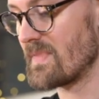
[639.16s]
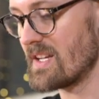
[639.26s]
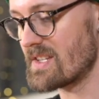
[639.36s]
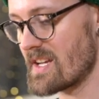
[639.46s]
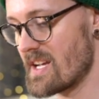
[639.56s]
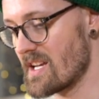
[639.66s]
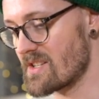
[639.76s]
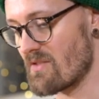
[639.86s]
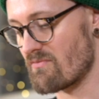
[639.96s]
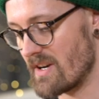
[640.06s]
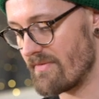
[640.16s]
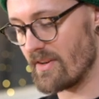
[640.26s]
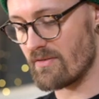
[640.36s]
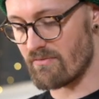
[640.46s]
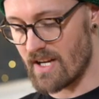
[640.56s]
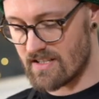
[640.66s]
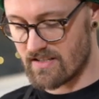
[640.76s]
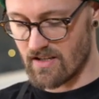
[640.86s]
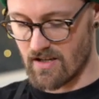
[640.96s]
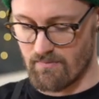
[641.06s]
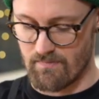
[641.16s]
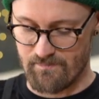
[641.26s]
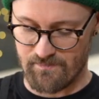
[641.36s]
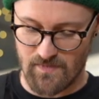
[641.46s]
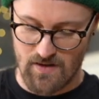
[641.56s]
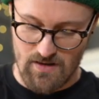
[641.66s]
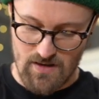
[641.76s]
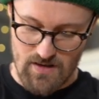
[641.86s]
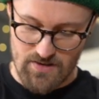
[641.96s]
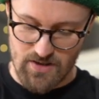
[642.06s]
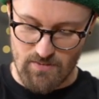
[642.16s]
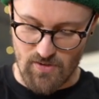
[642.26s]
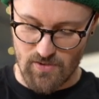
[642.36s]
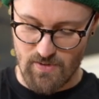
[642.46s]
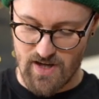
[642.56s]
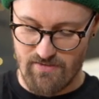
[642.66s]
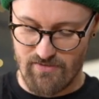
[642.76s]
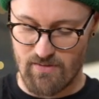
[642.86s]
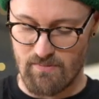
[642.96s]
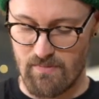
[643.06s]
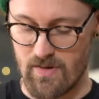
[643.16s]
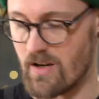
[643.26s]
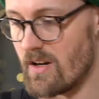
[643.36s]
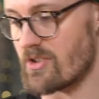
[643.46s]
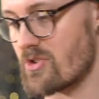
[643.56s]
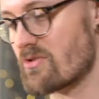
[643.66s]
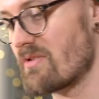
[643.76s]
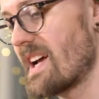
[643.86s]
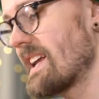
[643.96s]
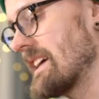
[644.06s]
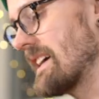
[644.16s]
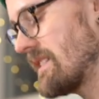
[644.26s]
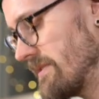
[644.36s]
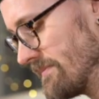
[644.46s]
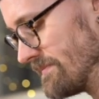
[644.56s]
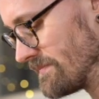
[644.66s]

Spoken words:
This is River Red Gum. It's come all the way from Australia.